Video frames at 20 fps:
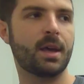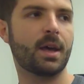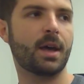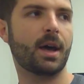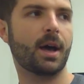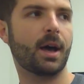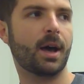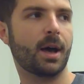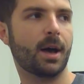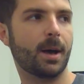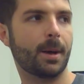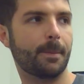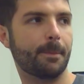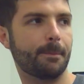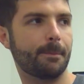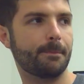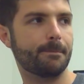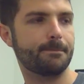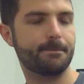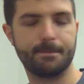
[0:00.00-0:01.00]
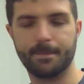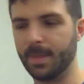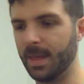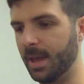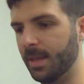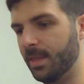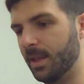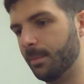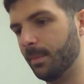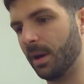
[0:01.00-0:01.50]

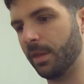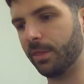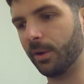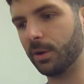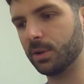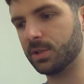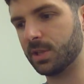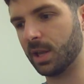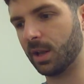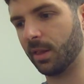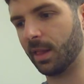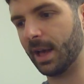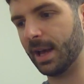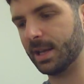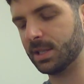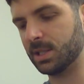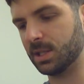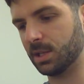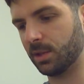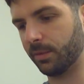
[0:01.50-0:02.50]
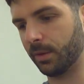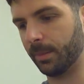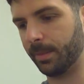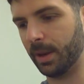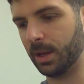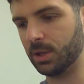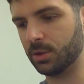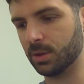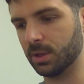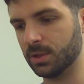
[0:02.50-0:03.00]
And then my Thursday class is for
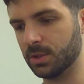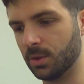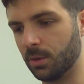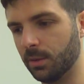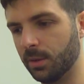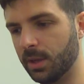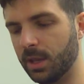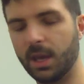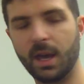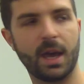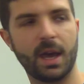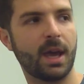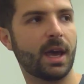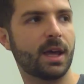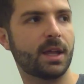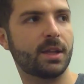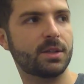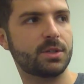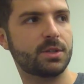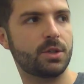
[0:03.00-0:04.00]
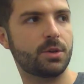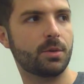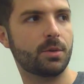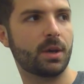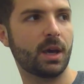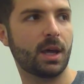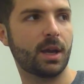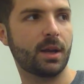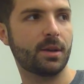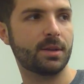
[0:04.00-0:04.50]
patrons only, and you
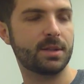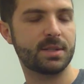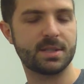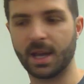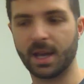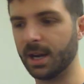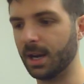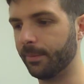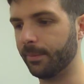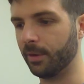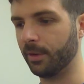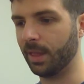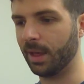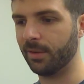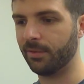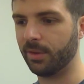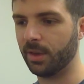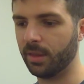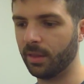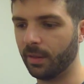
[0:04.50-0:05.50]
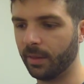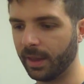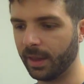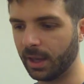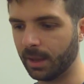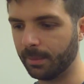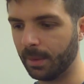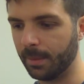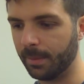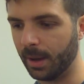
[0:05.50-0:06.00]
can sign up for that via the link
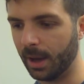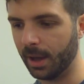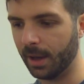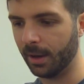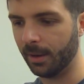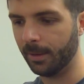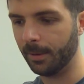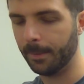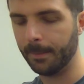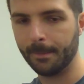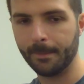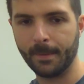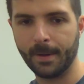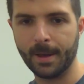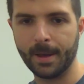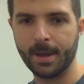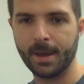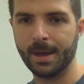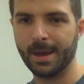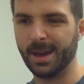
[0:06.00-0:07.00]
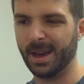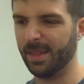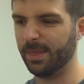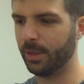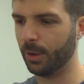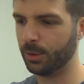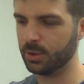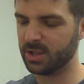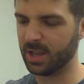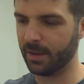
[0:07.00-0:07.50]
in my bio. And
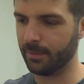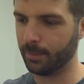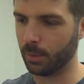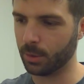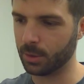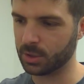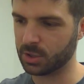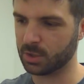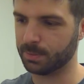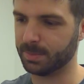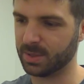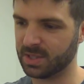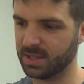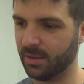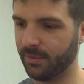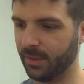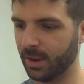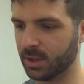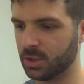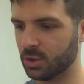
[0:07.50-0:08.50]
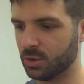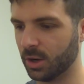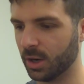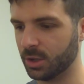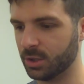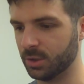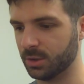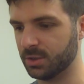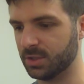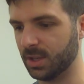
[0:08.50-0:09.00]
those have more specific
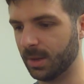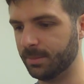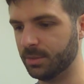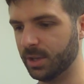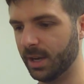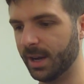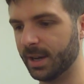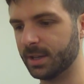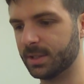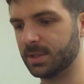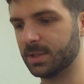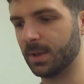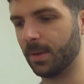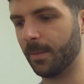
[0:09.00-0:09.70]
structured subjects.